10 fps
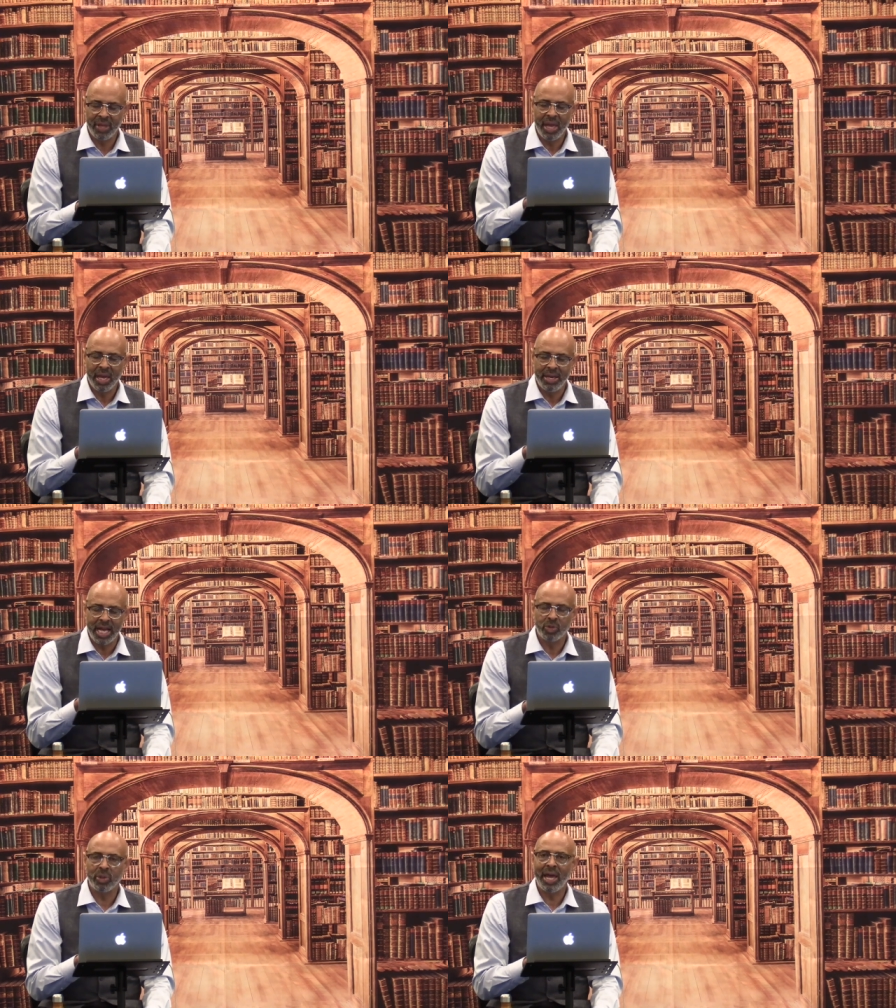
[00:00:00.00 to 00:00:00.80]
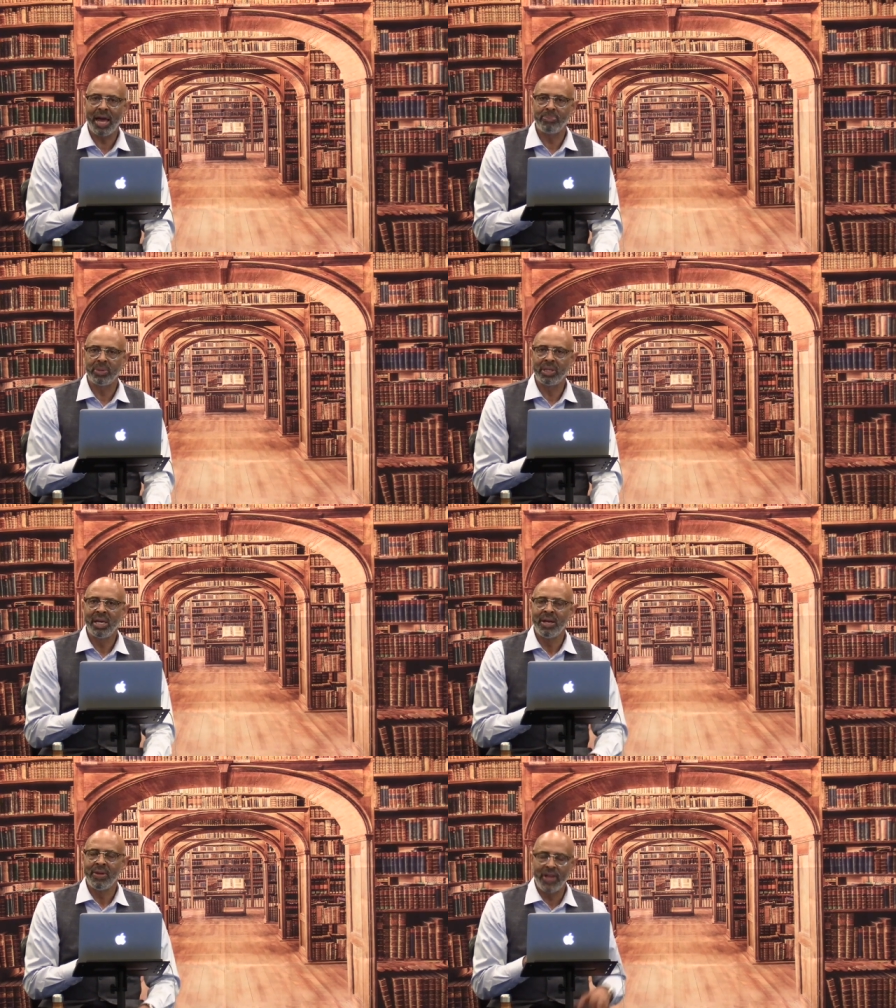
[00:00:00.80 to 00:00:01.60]
And that's what happened.
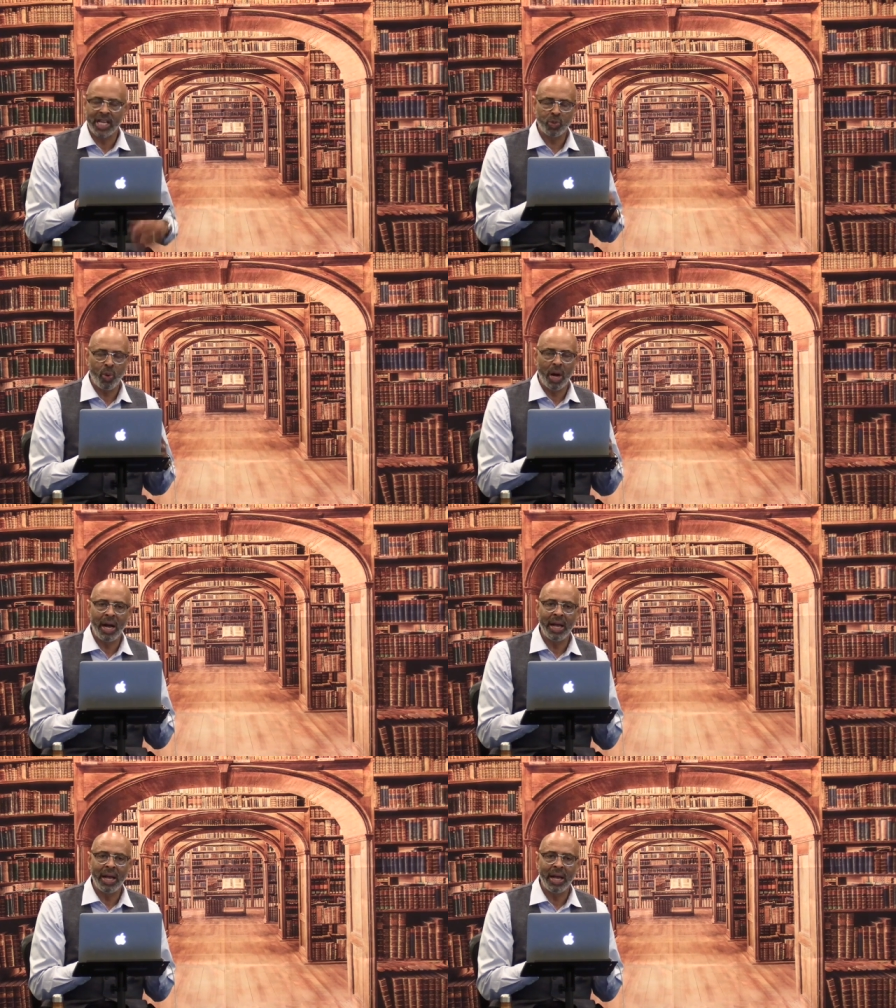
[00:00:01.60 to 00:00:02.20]
That's why